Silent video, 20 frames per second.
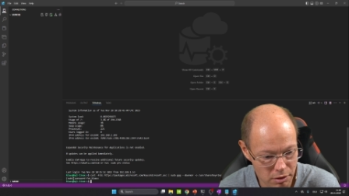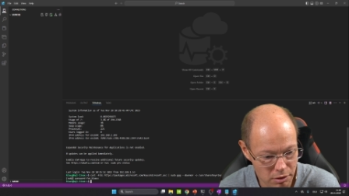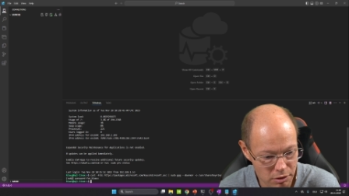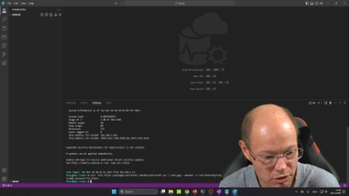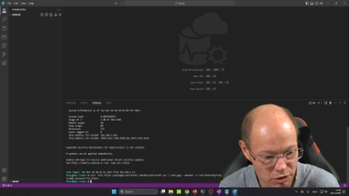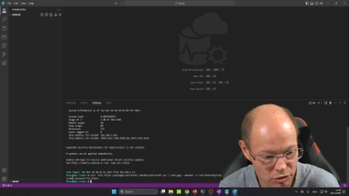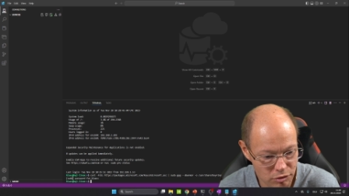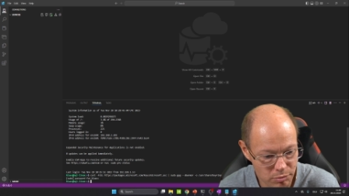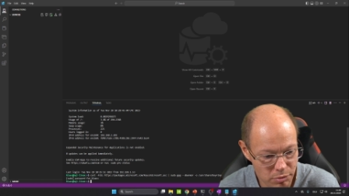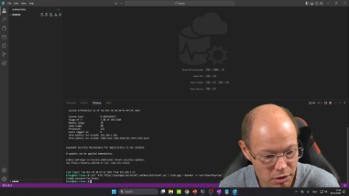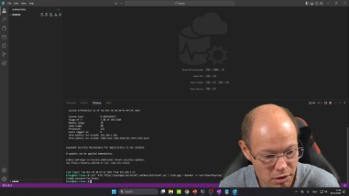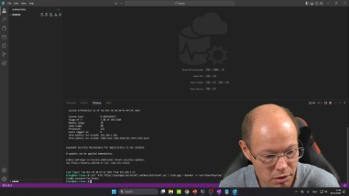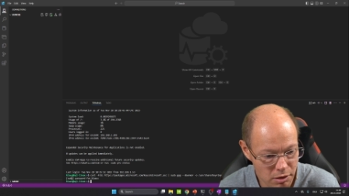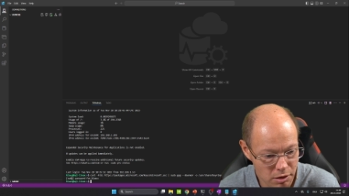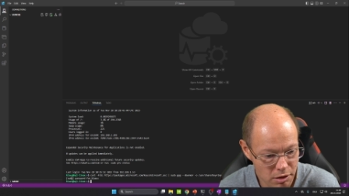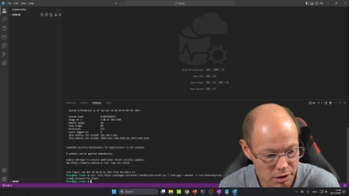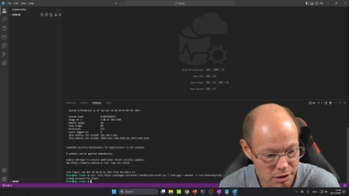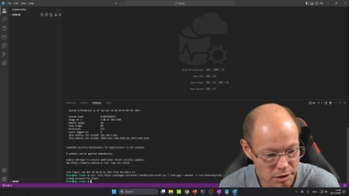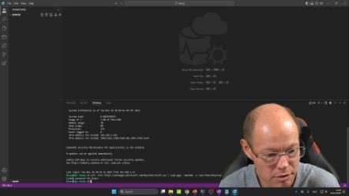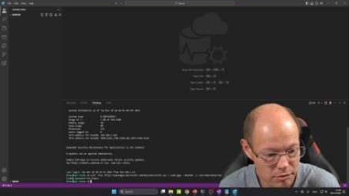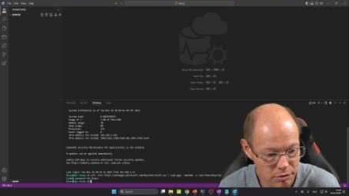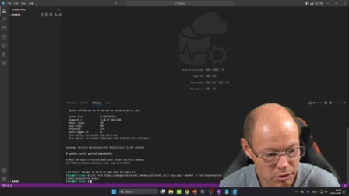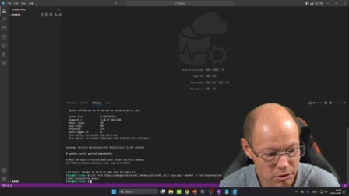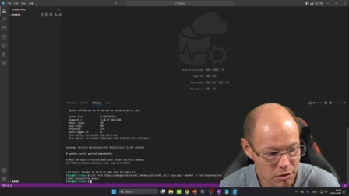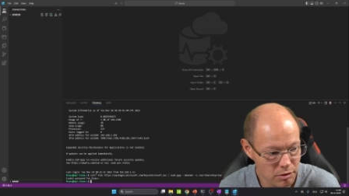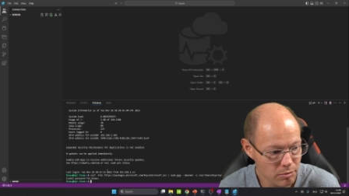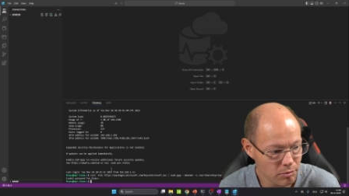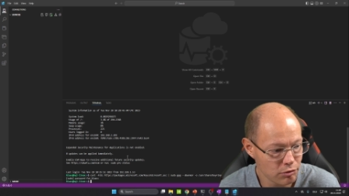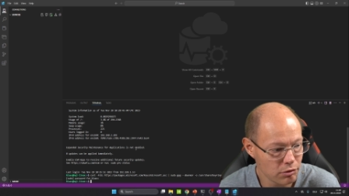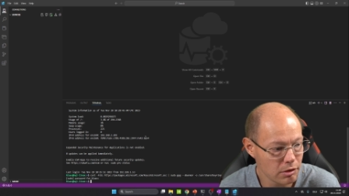super user
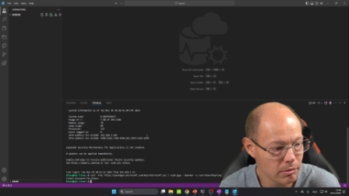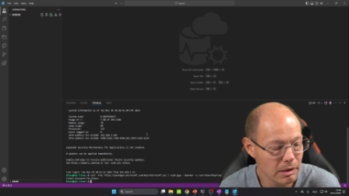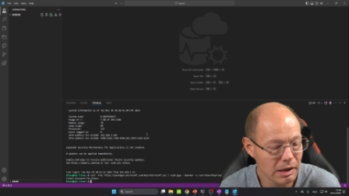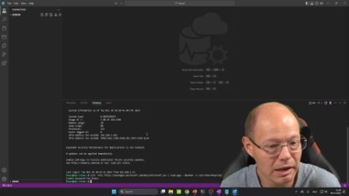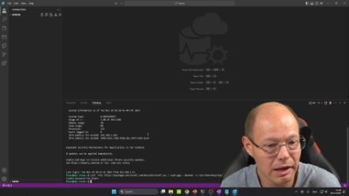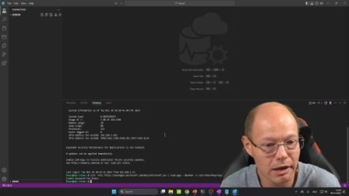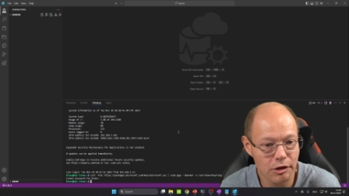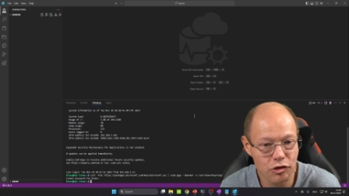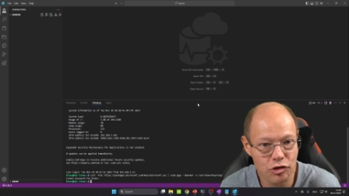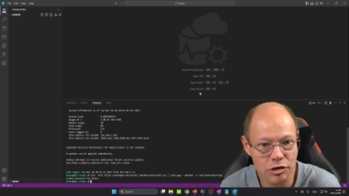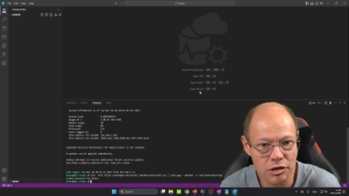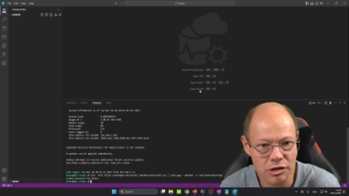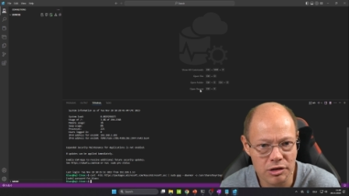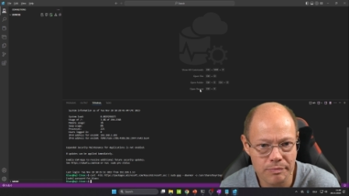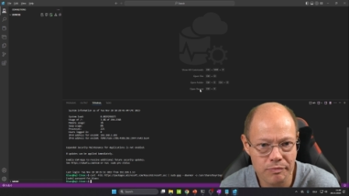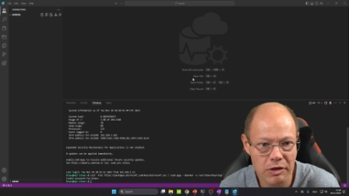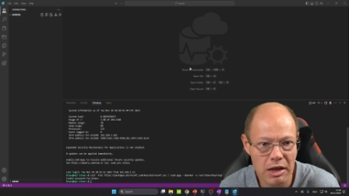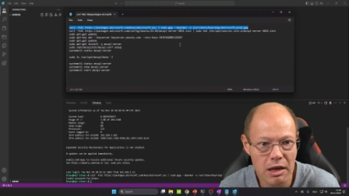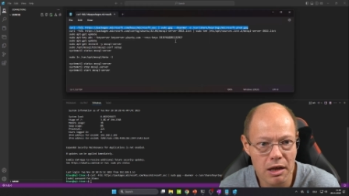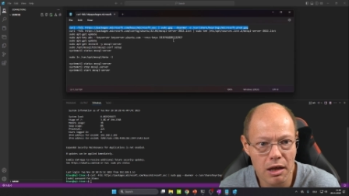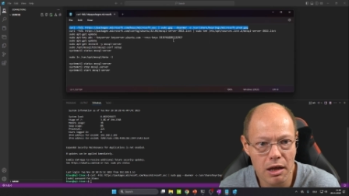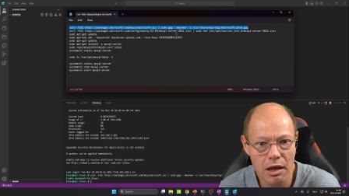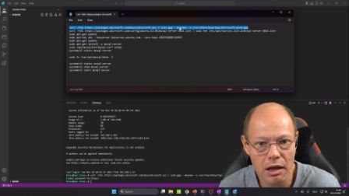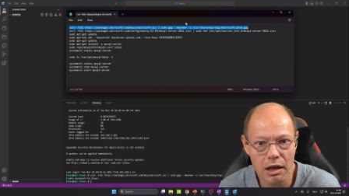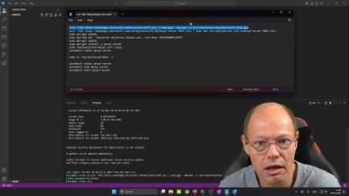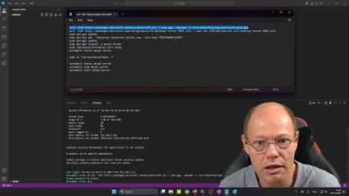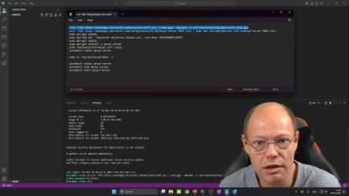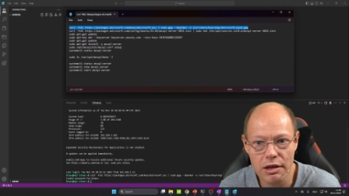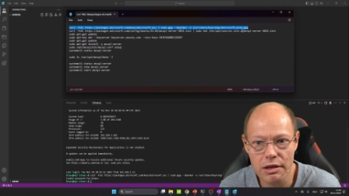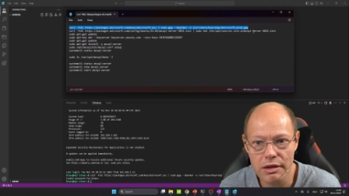privileges.
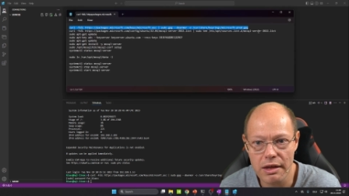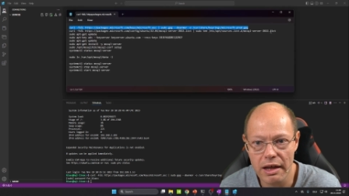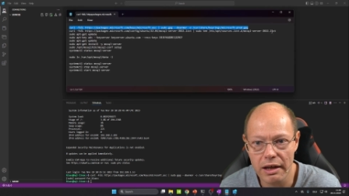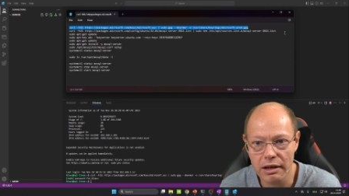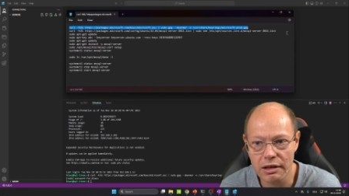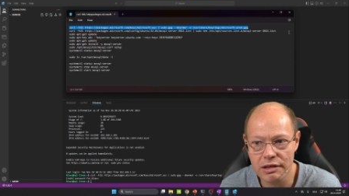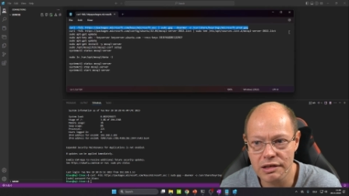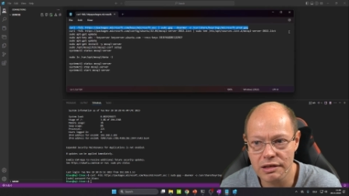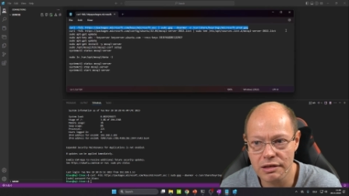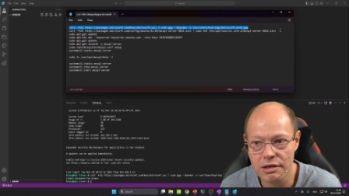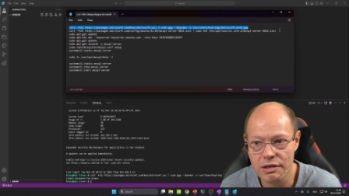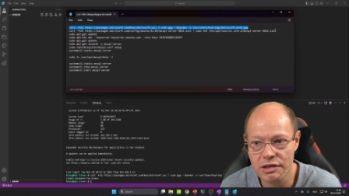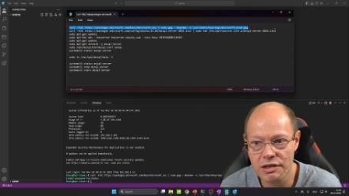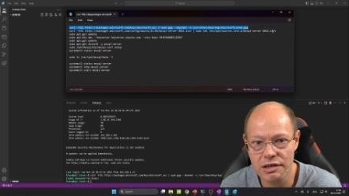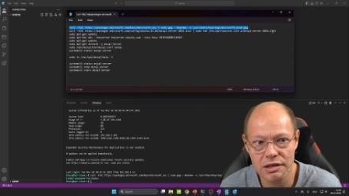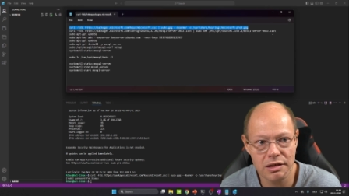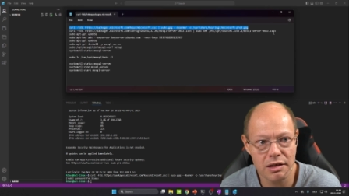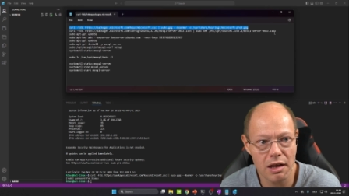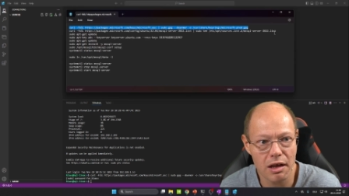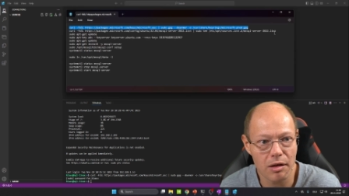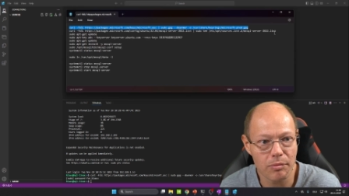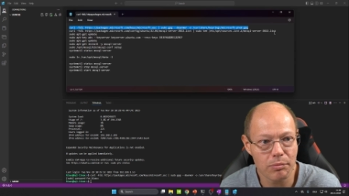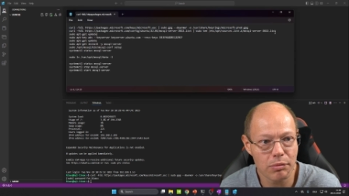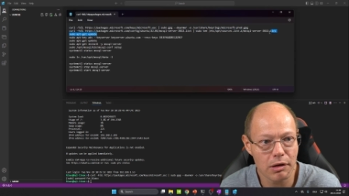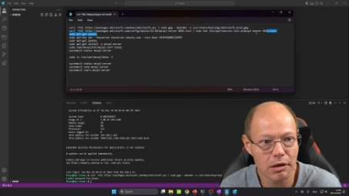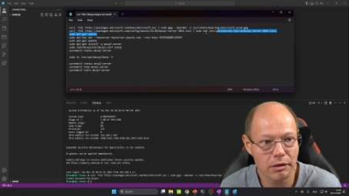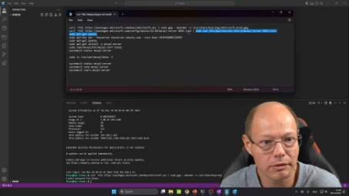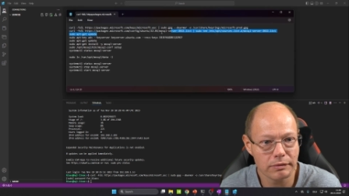In the next step,